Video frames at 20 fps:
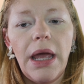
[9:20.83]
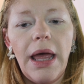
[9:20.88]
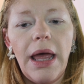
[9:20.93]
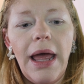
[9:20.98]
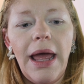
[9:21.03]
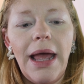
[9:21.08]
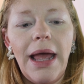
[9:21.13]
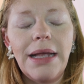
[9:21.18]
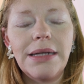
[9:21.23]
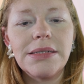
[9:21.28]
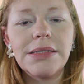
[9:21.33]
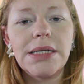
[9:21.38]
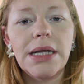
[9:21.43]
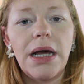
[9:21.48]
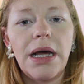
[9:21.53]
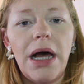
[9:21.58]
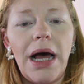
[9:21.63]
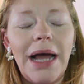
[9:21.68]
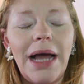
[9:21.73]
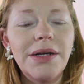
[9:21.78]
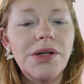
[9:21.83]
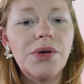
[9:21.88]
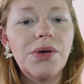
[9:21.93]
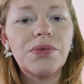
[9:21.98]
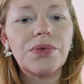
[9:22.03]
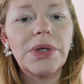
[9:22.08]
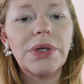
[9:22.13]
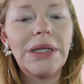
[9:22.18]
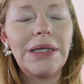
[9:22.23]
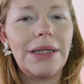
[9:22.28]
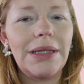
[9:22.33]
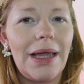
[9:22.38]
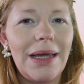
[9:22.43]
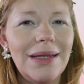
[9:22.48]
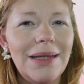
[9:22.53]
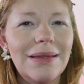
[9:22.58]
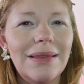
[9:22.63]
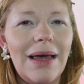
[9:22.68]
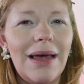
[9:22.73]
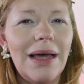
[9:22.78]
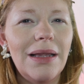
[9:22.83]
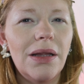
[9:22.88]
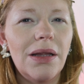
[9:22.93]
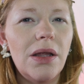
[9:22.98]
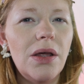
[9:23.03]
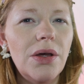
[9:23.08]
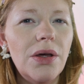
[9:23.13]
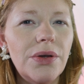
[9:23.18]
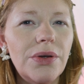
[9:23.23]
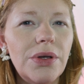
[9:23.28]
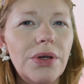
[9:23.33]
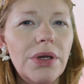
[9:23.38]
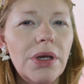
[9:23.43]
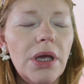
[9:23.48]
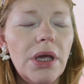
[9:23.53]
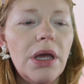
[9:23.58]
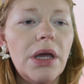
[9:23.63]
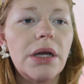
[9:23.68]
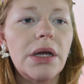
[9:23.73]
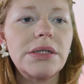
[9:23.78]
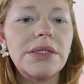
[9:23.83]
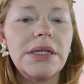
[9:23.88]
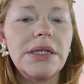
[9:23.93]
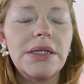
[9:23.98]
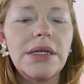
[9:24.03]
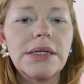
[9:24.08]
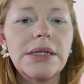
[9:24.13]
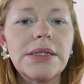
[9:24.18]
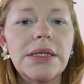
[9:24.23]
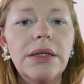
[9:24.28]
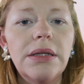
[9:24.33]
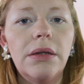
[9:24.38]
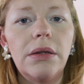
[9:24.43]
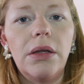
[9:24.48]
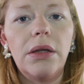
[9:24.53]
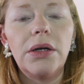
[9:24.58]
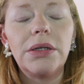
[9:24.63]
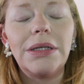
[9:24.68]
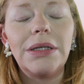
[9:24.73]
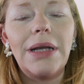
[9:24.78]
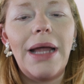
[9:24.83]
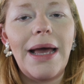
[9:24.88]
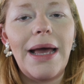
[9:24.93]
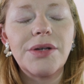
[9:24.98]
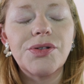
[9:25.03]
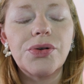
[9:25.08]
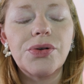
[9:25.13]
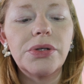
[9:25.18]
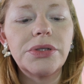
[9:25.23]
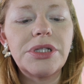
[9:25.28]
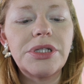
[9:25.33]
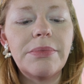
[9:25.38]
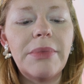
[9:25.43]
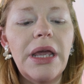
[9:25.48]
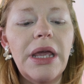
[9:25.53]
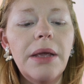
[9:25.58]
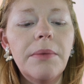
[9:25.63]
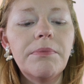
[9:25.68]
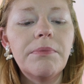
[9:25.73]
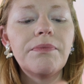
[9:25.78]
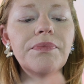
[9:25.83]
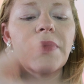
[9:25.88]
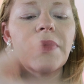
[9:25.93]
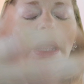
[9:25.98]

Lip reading: And I don't really like that look, because it doesn't look natural to me.